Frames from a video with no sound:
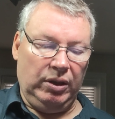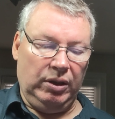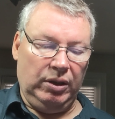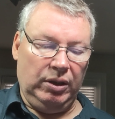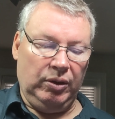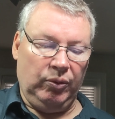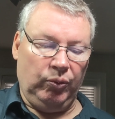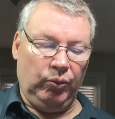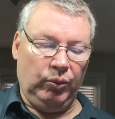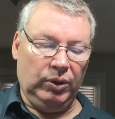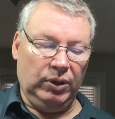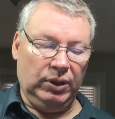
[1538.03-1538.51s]

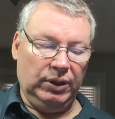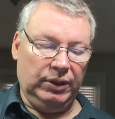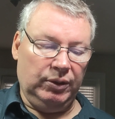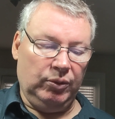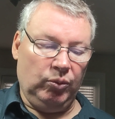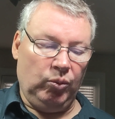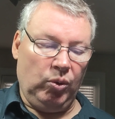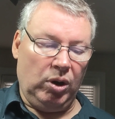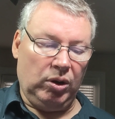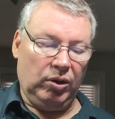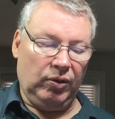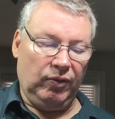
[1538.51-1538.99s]
The
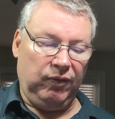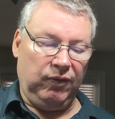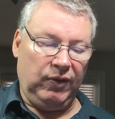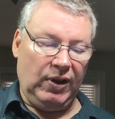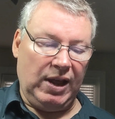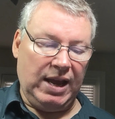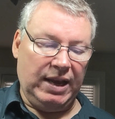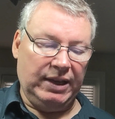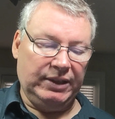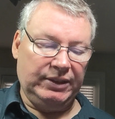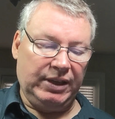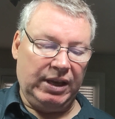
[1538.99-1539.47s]
water
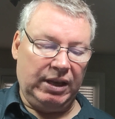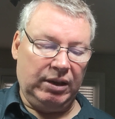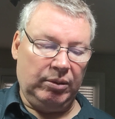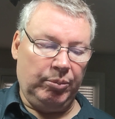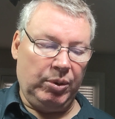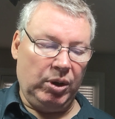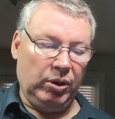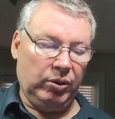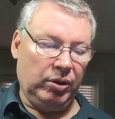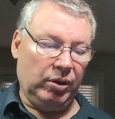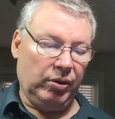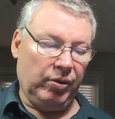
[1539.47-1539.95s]
flies out of
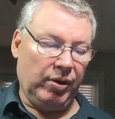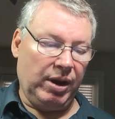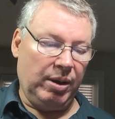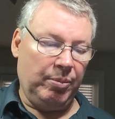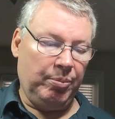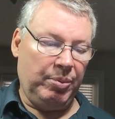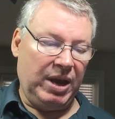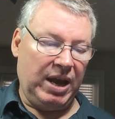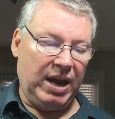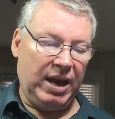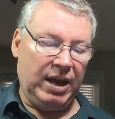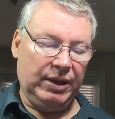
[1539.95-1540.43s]
Boca
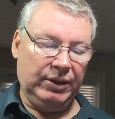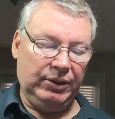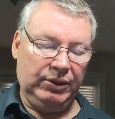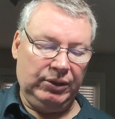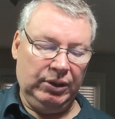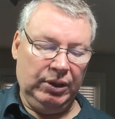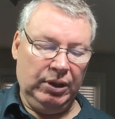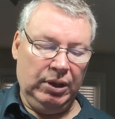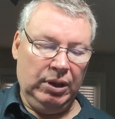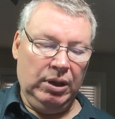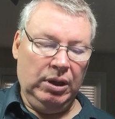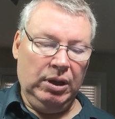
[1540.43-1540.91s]
Grande Pass.
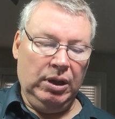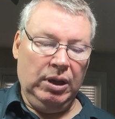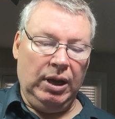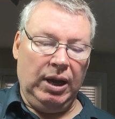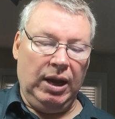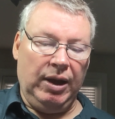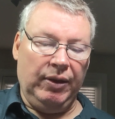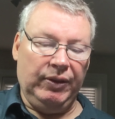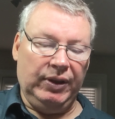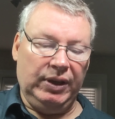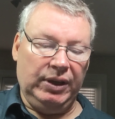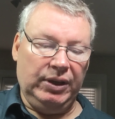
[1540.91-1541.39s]

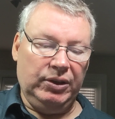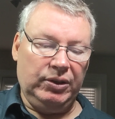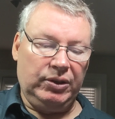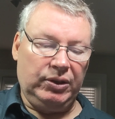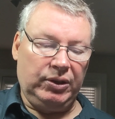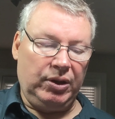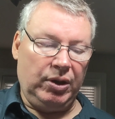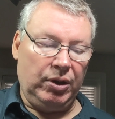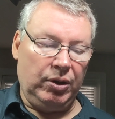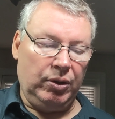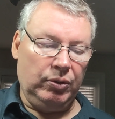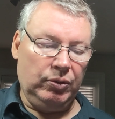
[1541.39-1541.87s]
On the East
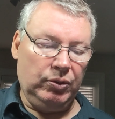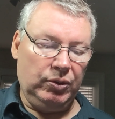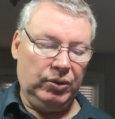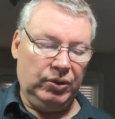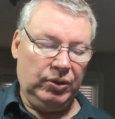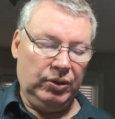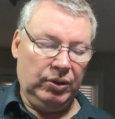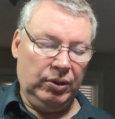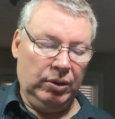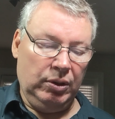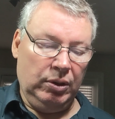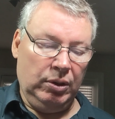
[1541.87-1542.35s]

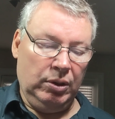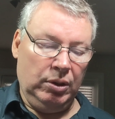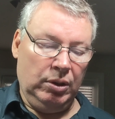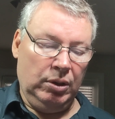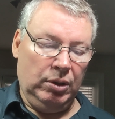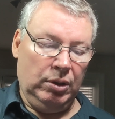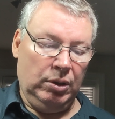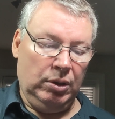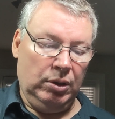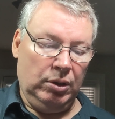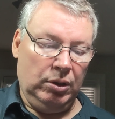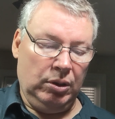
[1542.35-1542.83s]
Coast,
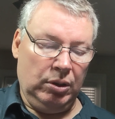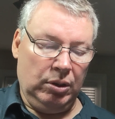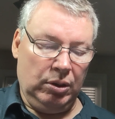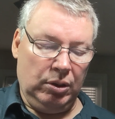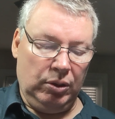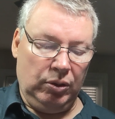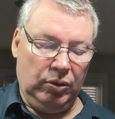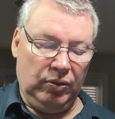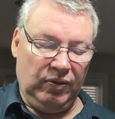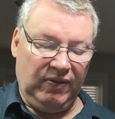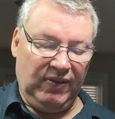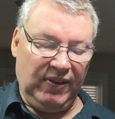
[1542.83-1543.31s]

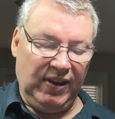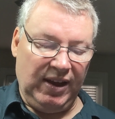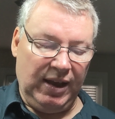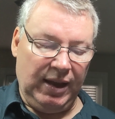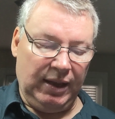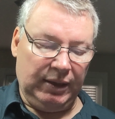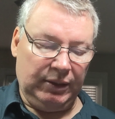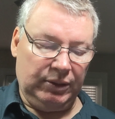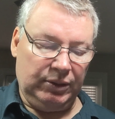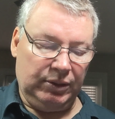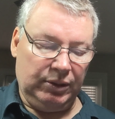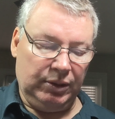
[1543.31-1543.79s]
you
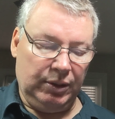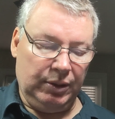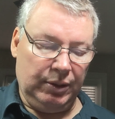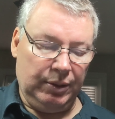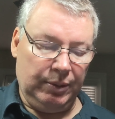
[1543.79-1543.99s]
got